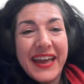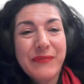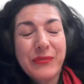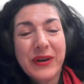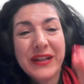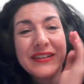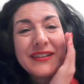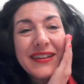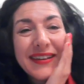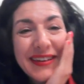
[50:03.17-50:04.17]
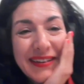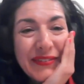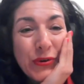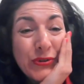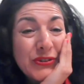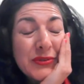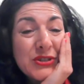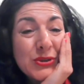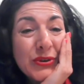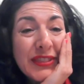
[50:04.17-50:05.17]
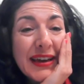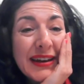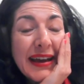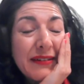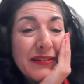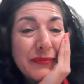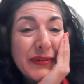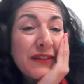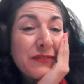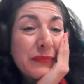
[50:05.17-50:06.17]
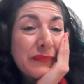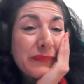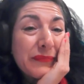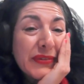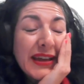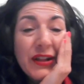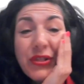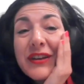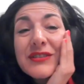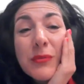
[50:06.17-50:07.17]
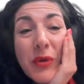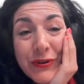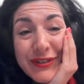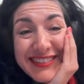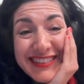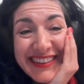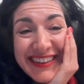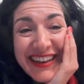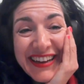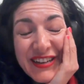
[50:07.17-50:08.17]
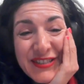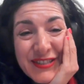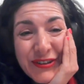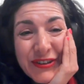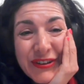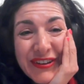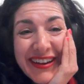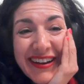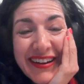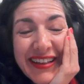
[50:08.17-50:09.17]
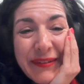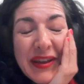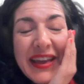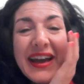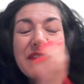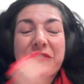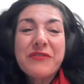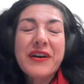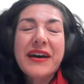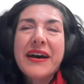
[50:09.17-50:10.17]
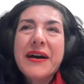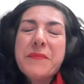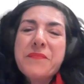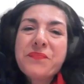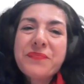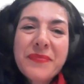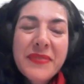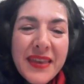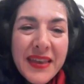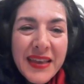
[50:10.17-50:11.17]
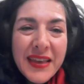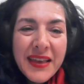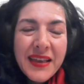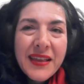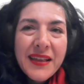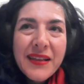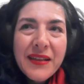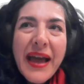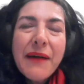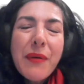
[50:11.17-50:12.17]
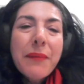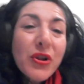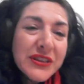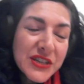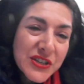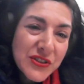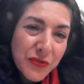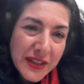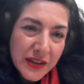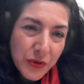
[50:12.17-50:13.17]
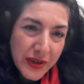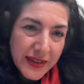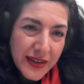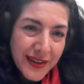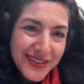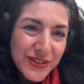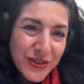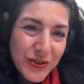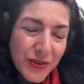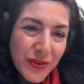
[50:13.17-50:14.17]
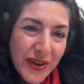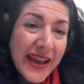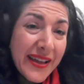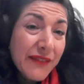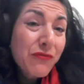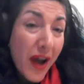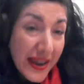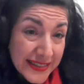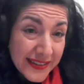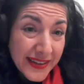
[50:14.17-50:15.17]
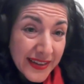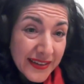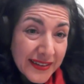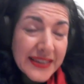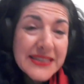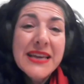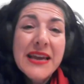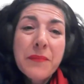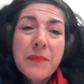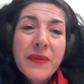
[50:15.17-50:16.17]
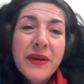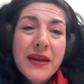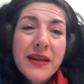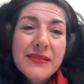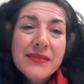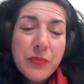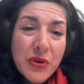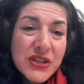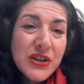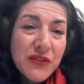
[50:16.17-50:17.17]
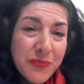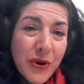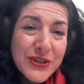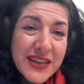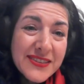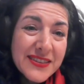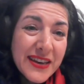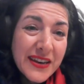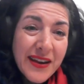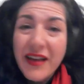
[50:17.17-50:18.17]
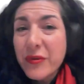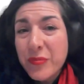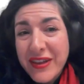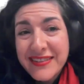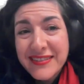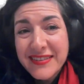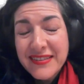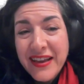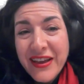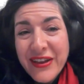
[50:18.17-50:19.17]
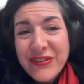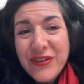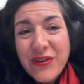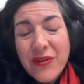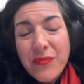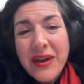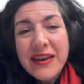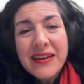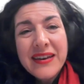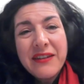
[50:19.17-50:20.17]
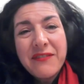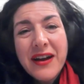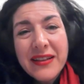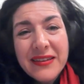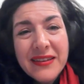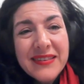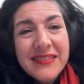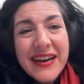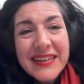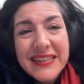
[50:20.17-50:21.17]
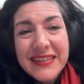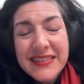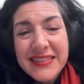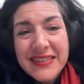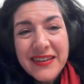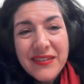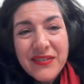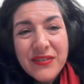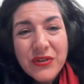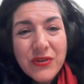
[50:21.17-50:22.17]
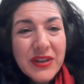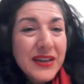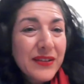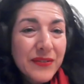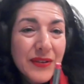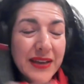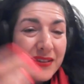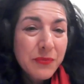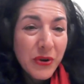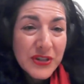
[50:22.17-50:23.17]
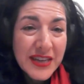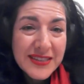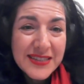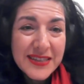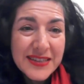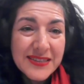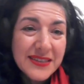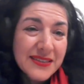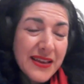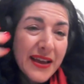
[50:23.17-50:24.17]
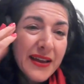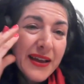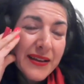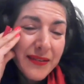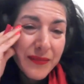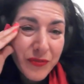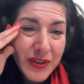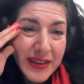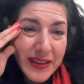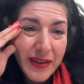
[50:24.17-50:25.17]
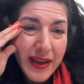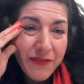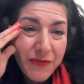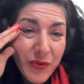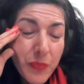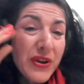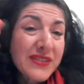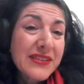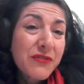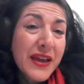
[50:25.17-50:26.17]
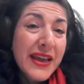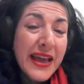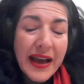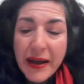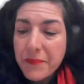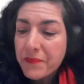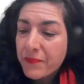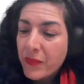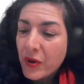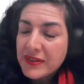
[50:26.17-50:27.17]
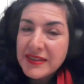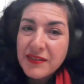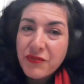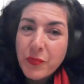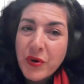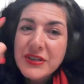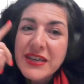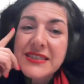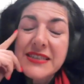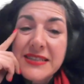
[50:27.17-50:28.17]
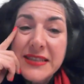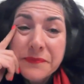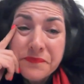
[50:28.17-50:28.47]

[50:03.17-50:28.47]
will also ensure that our, we have a healthier democracy. So we have um, our, our, politicians are really quick to uh, rightly condemn suppression of protests in other places. So when Iran started to kill its protesters and uh, really have repressive um, policies for protesters,